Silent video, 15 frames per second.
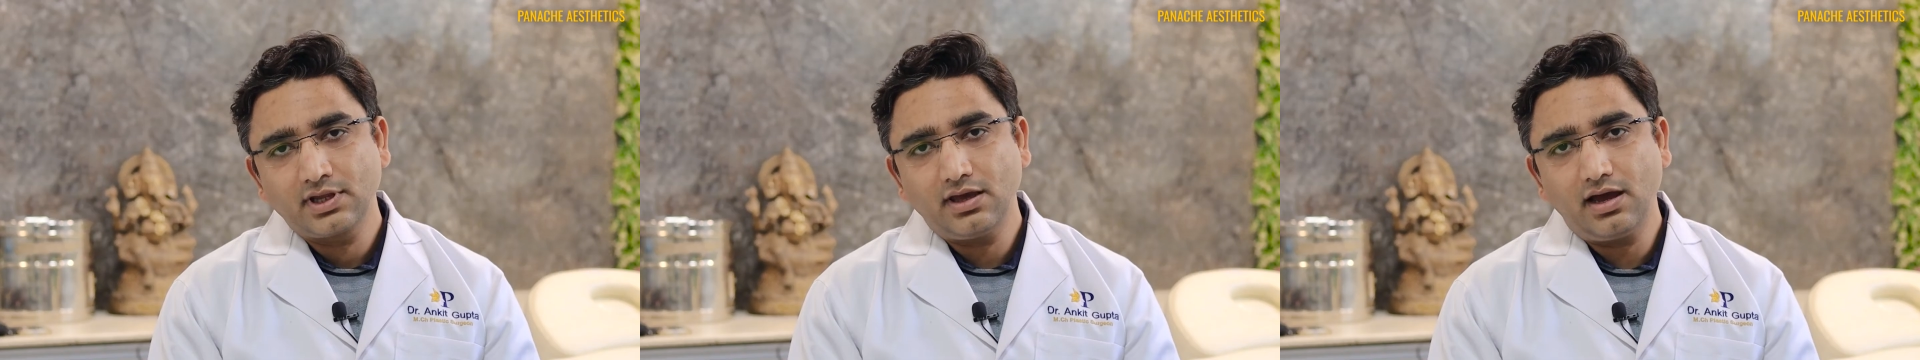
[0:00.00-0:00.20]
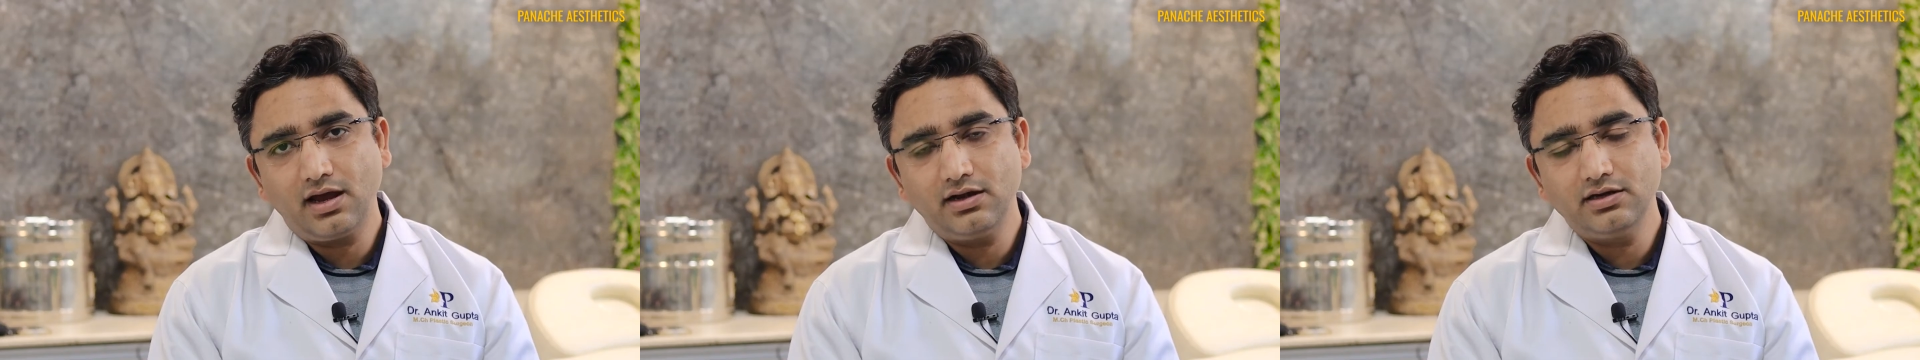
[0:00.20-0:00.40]

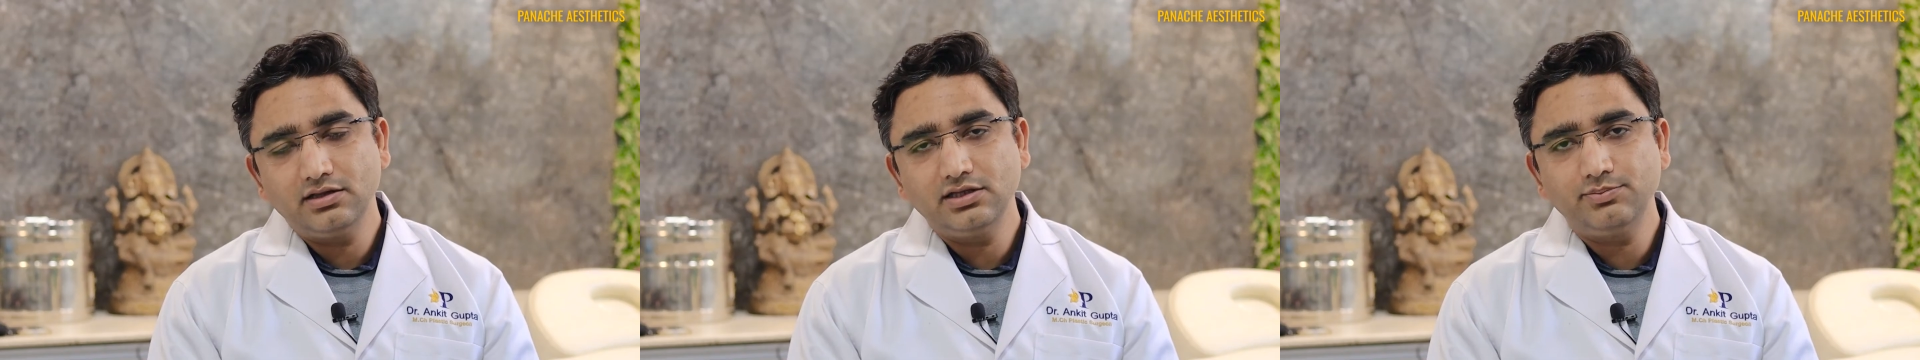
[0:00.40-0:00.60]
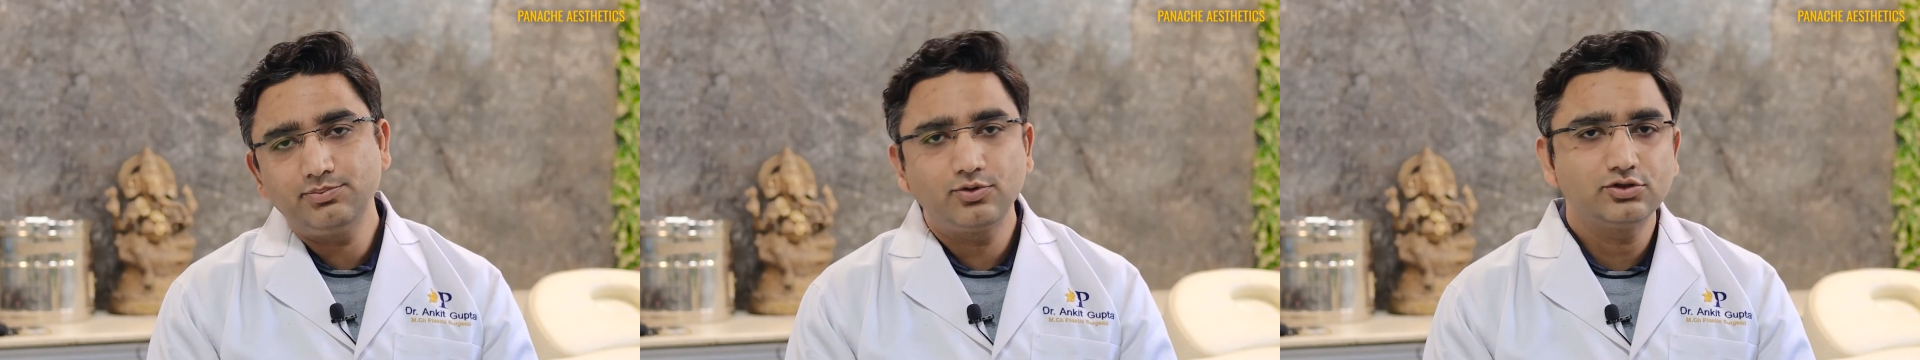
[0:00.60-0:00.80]
And
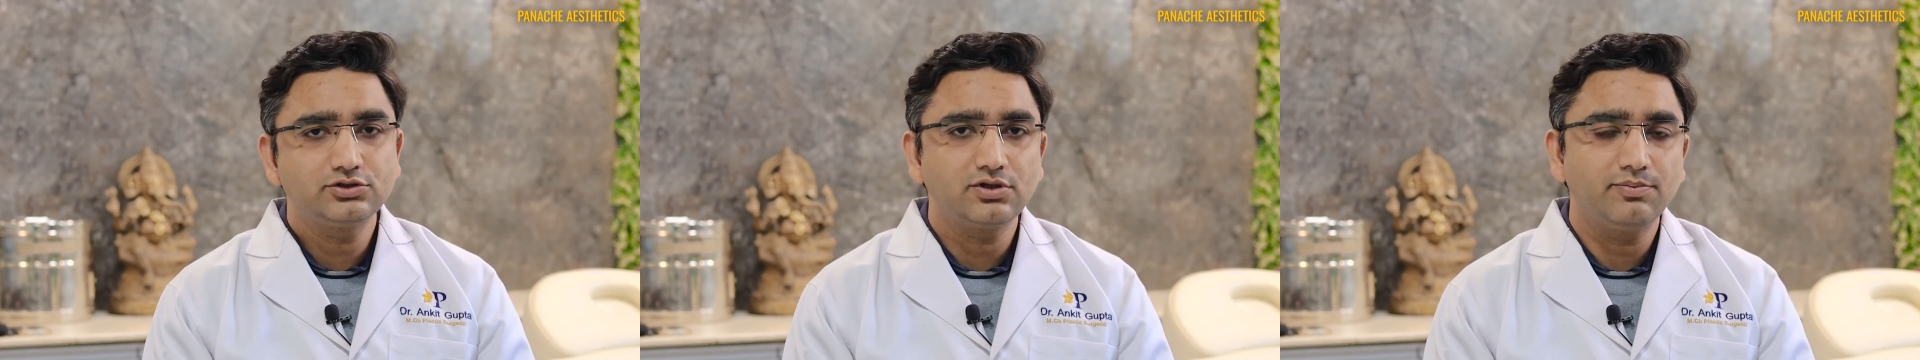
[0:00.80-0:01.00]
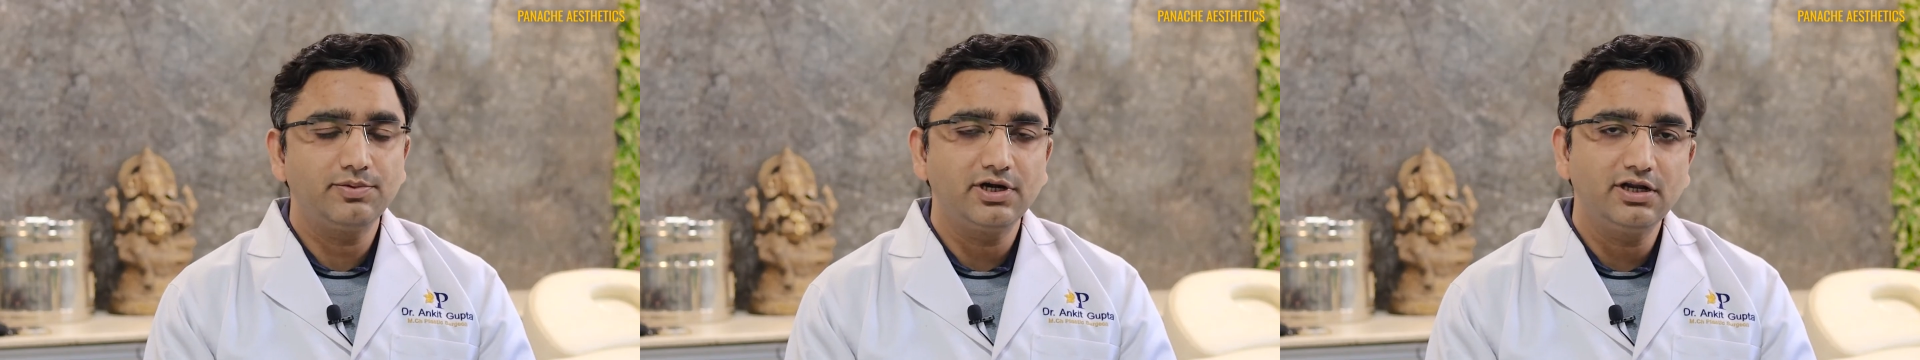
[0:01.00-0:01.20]
in the
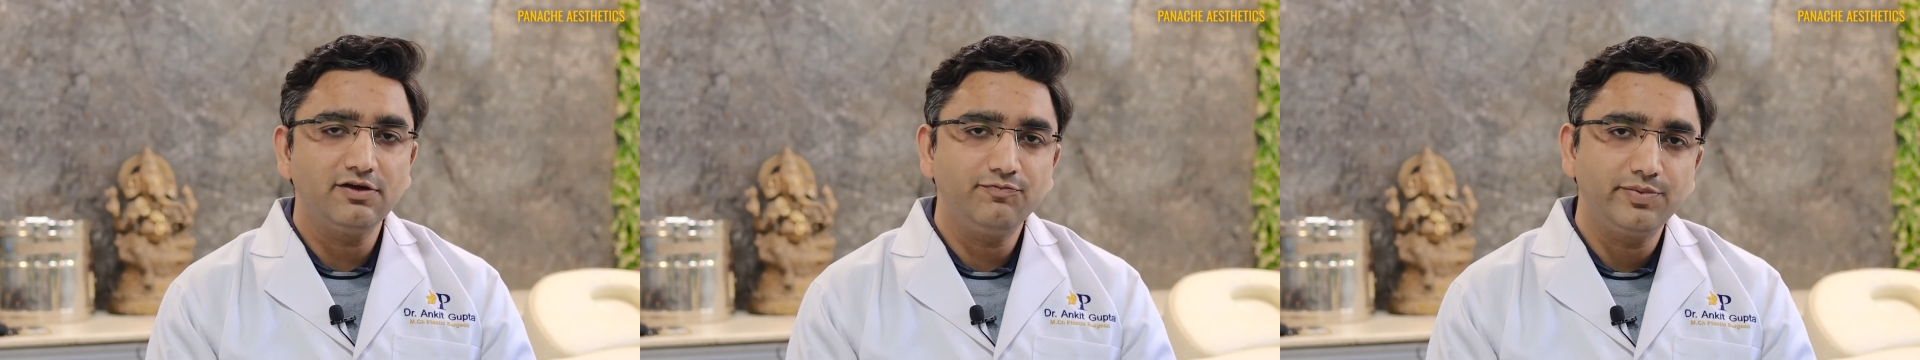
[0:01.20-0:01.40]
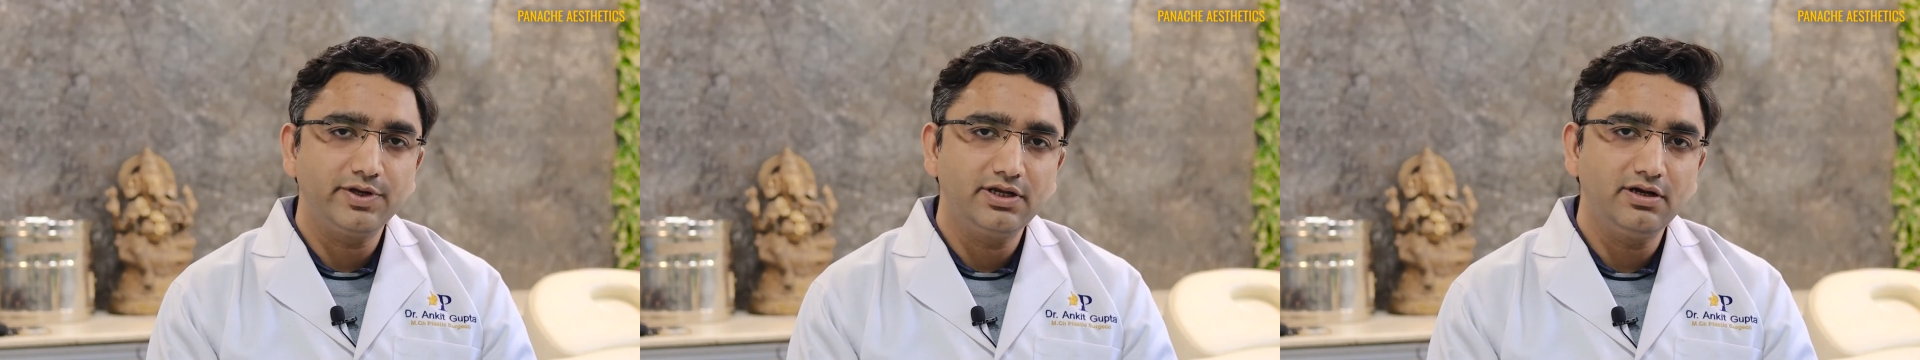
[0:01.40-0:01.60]

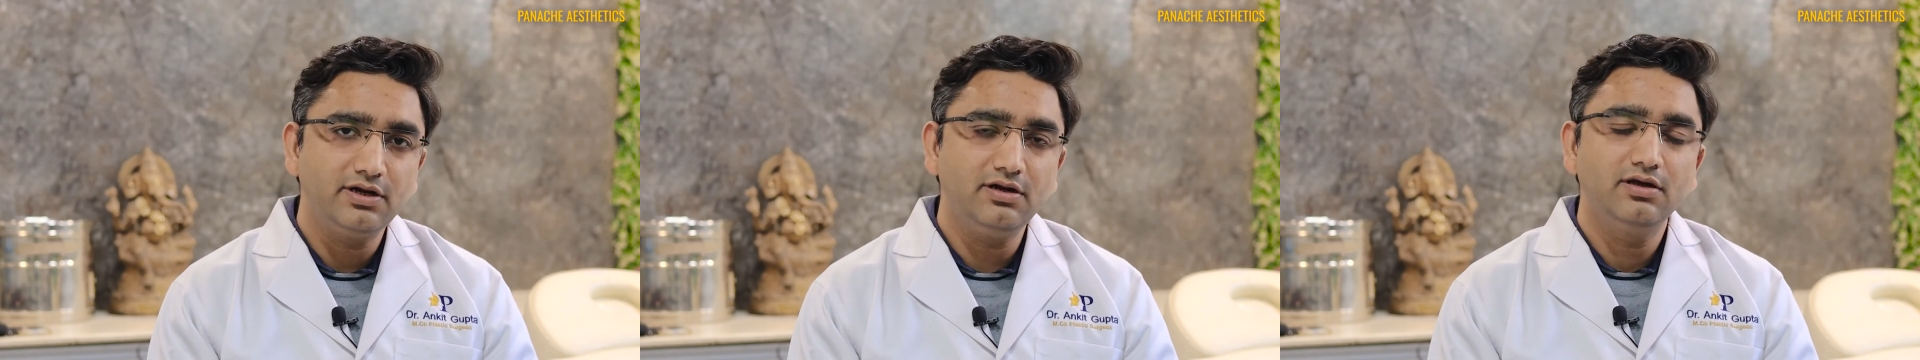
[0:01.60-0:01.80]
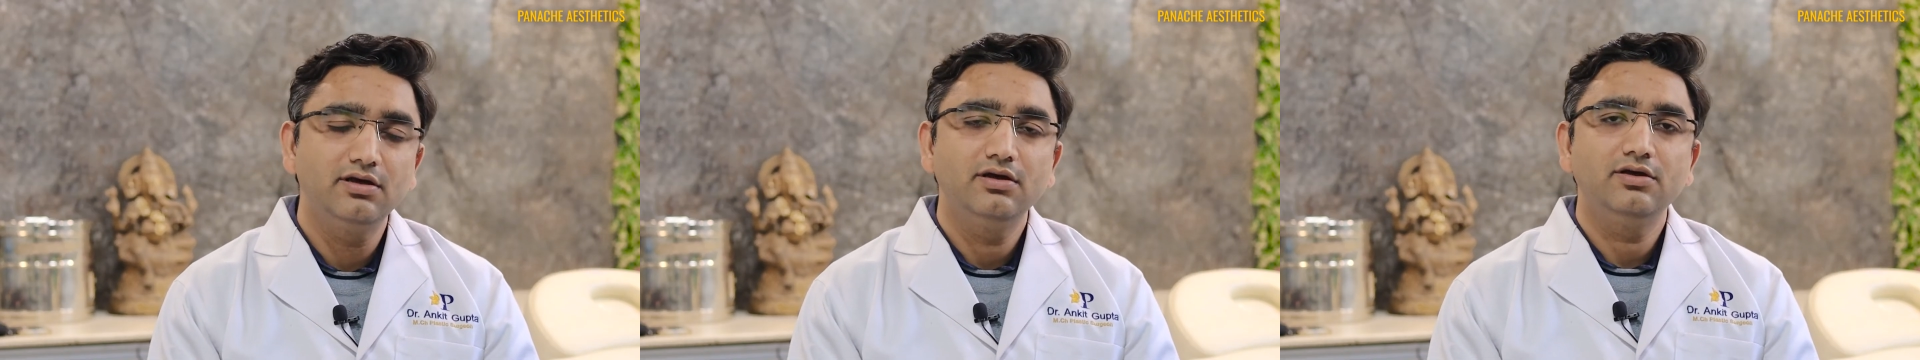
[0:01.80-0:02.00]
post-operative
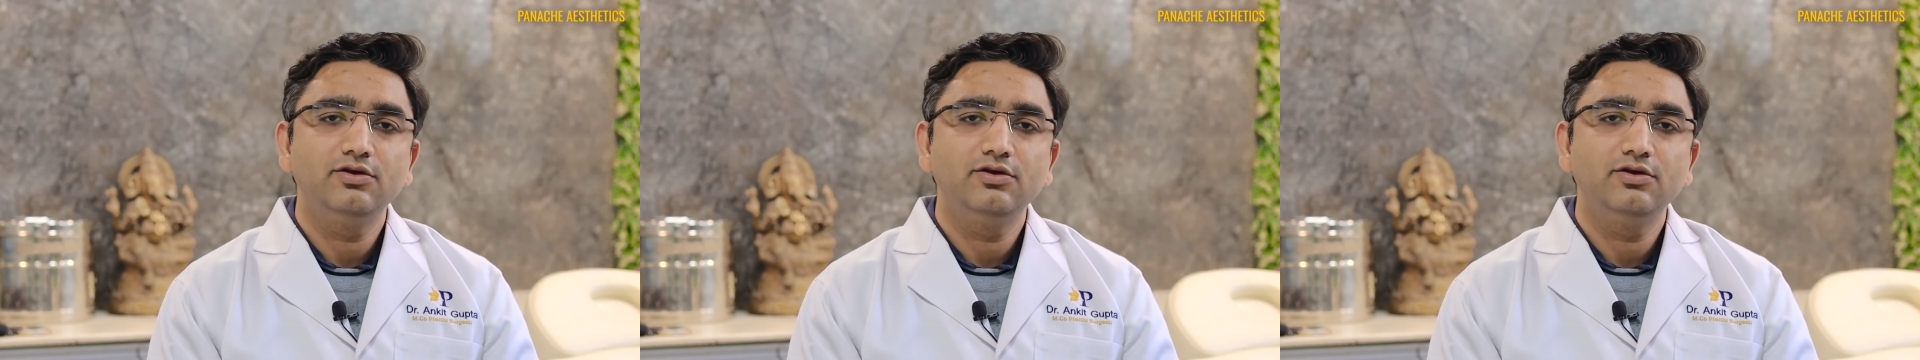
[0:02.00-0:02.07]
period,